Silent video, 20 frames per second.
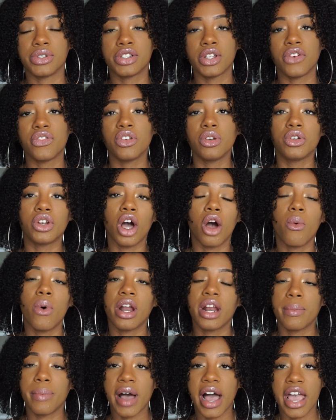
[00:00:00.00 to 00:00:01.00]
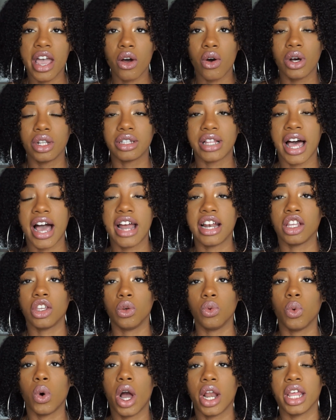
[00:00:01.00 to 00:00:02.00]
So if you don't want to buy it online
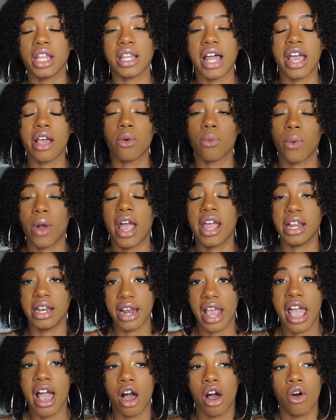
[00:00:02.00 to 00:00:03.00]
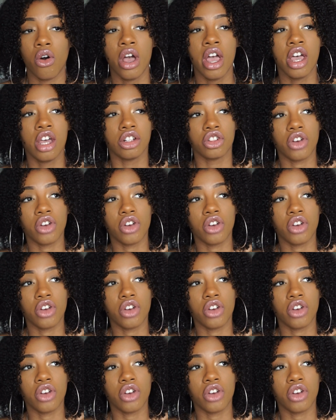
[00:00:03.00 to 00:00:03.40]
you want it like right now,